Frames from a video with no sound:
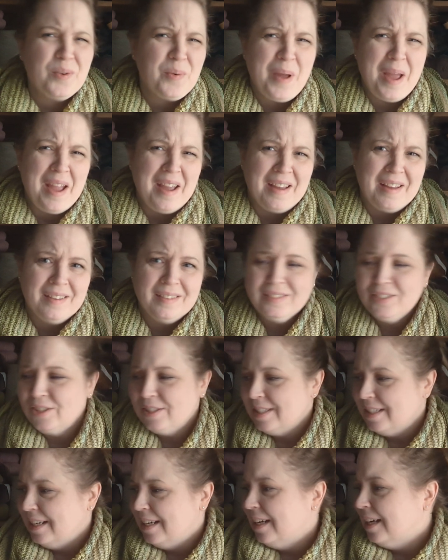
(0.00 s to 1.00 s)
okay. It's
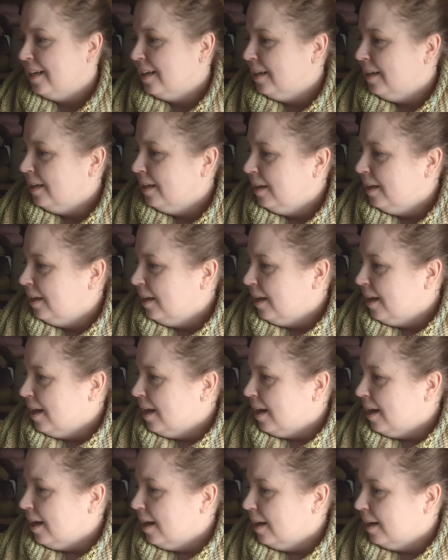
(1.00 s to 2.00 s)
just knitting.
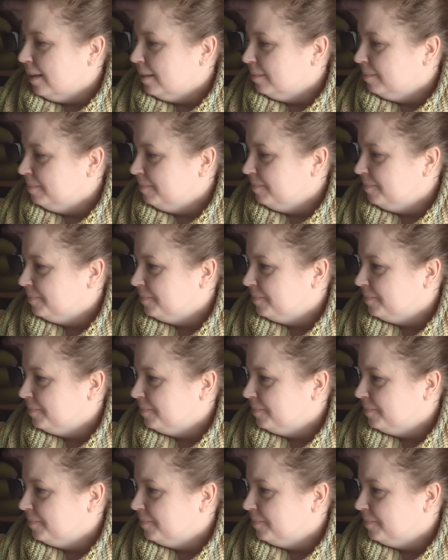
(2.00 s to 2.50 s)
So